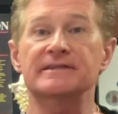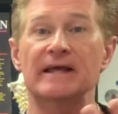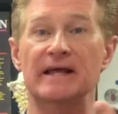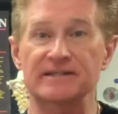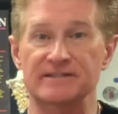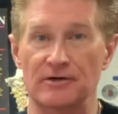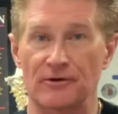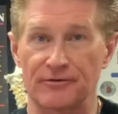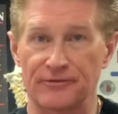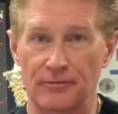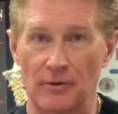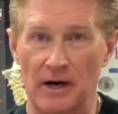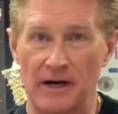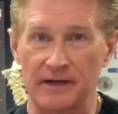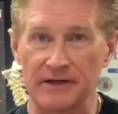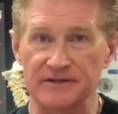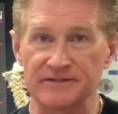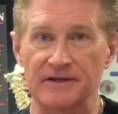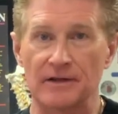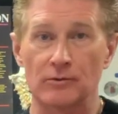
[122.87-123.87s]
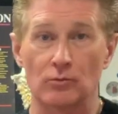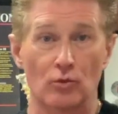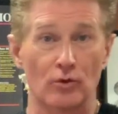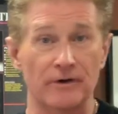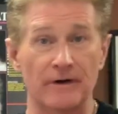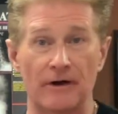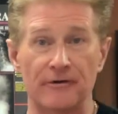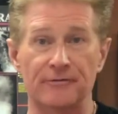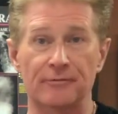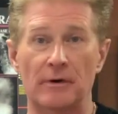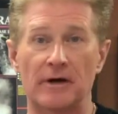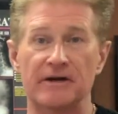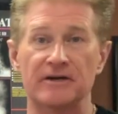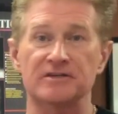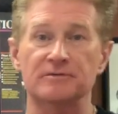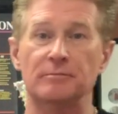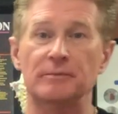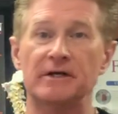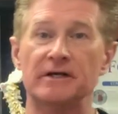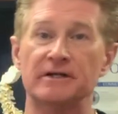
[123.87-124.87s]
that's arthritis. Now, the word
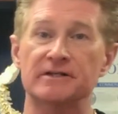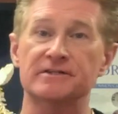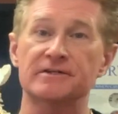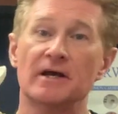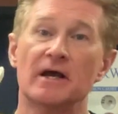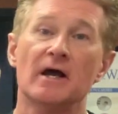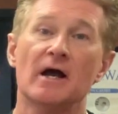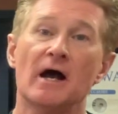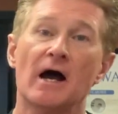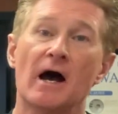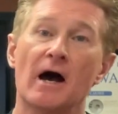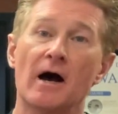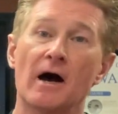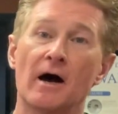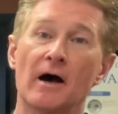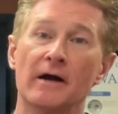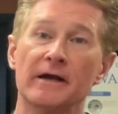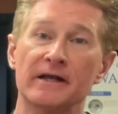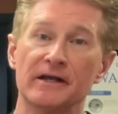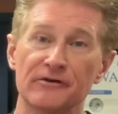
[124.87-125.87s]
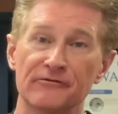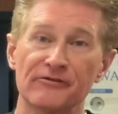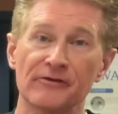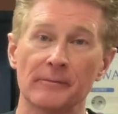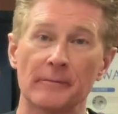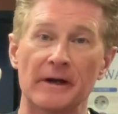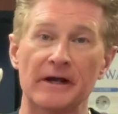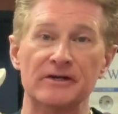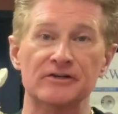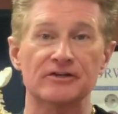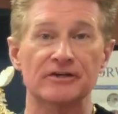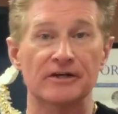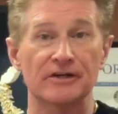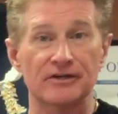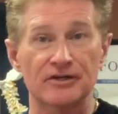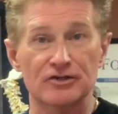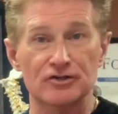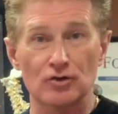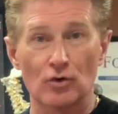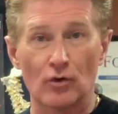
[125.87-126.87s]
arthritis means inflammation in
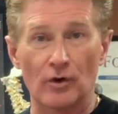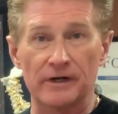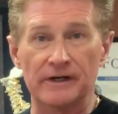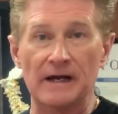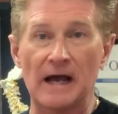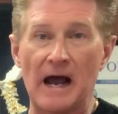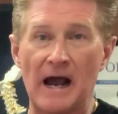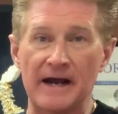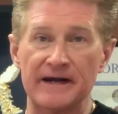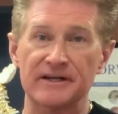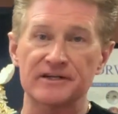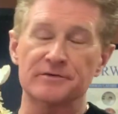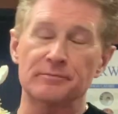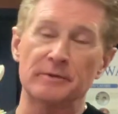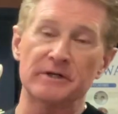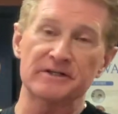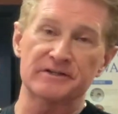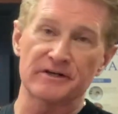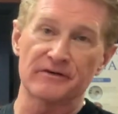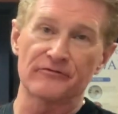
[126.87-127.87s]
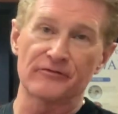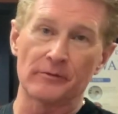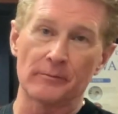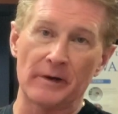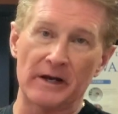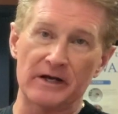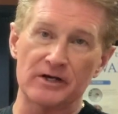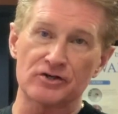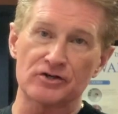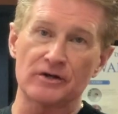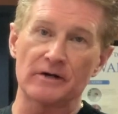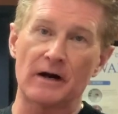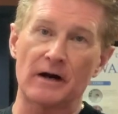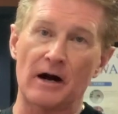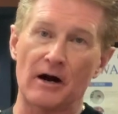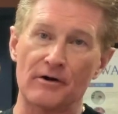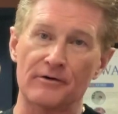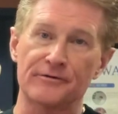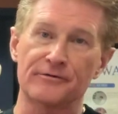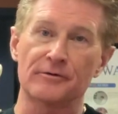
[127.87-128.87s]
the joint. Itis means inflammation,
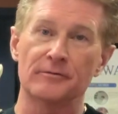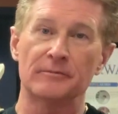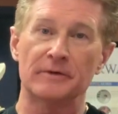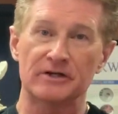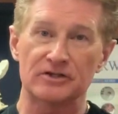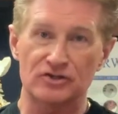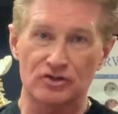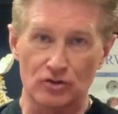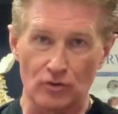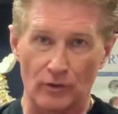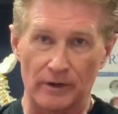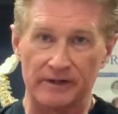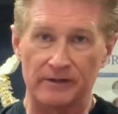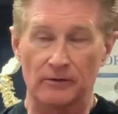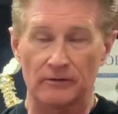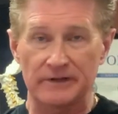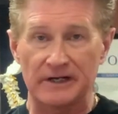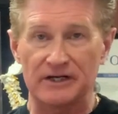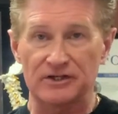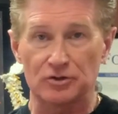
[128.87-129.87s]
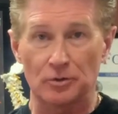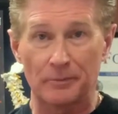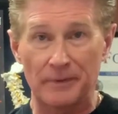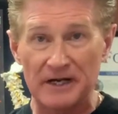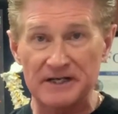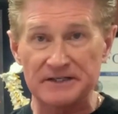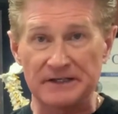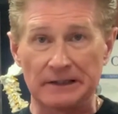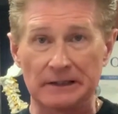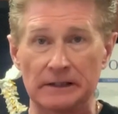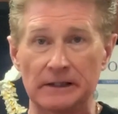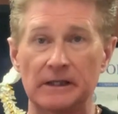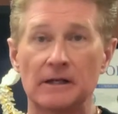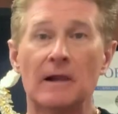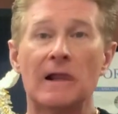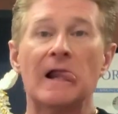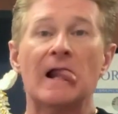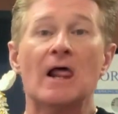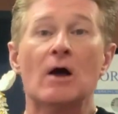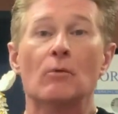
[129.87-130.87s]
arthur means joint. Okay, so basically
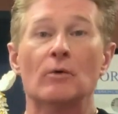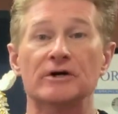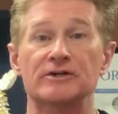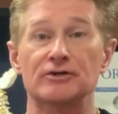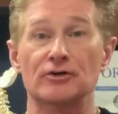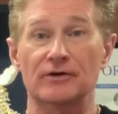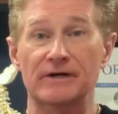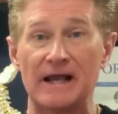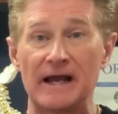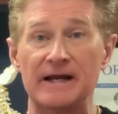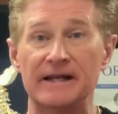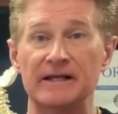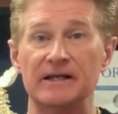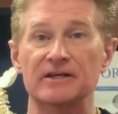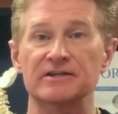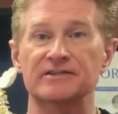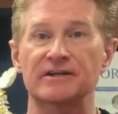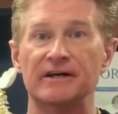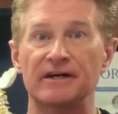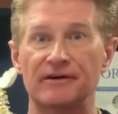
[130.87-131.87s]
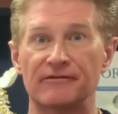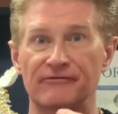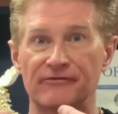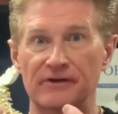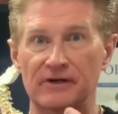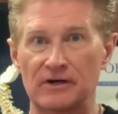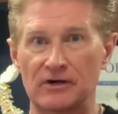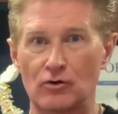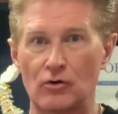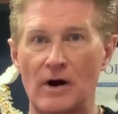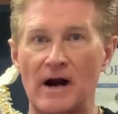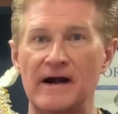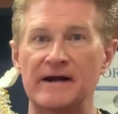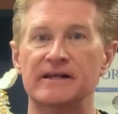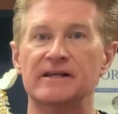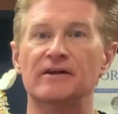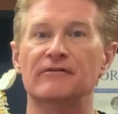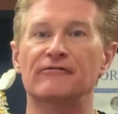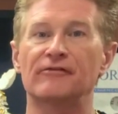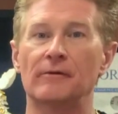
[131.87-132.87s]
what you're getting is
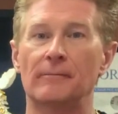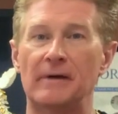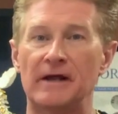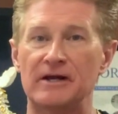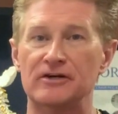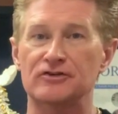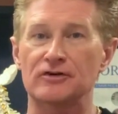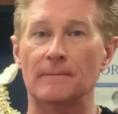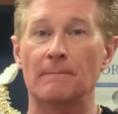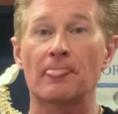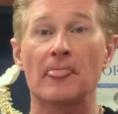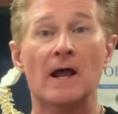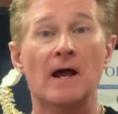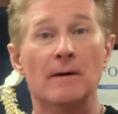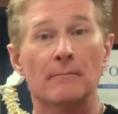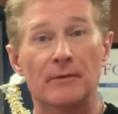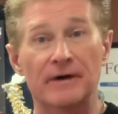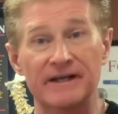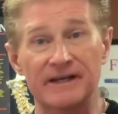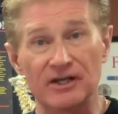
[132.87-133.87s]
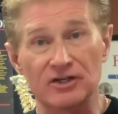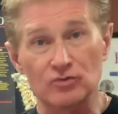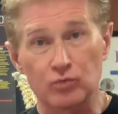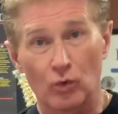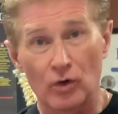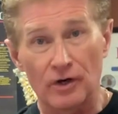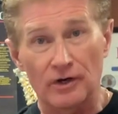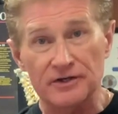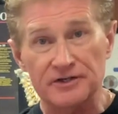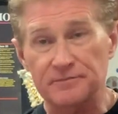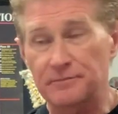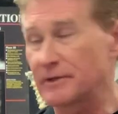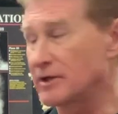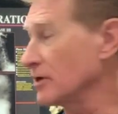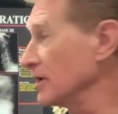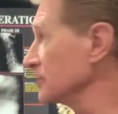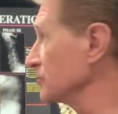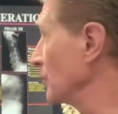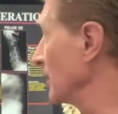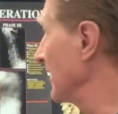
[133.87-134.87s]
chronic inflammation. But it gets worse,
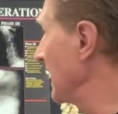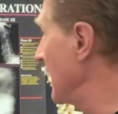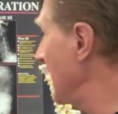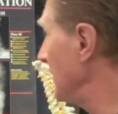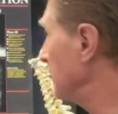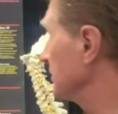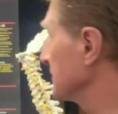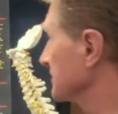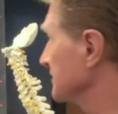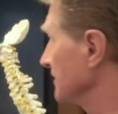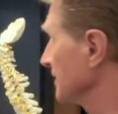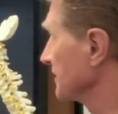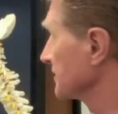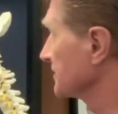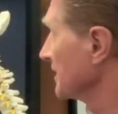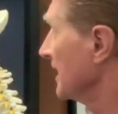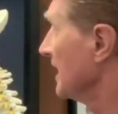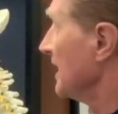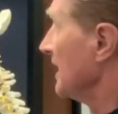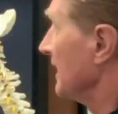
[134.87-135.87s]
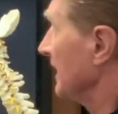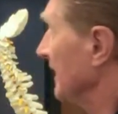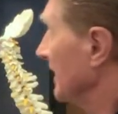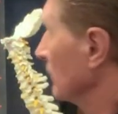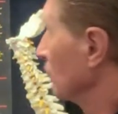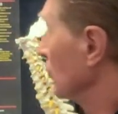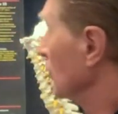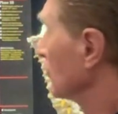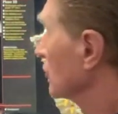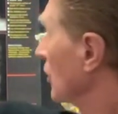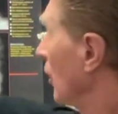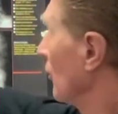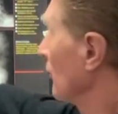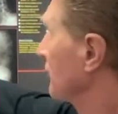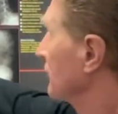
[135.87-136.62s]
because what happens is it will go